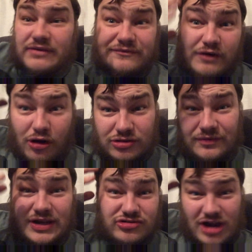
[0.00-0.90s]
lots of
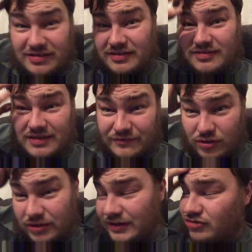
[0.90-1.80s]
interesting stuff, a
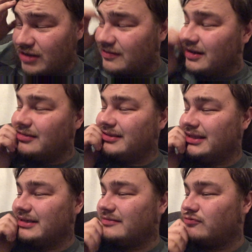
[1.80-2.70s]
lot of interesting
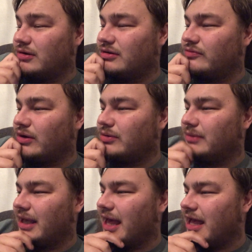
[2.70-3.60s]
ideas running around in
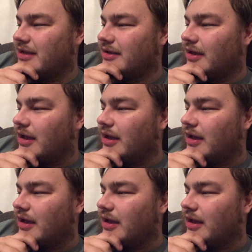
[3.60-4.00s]
my head.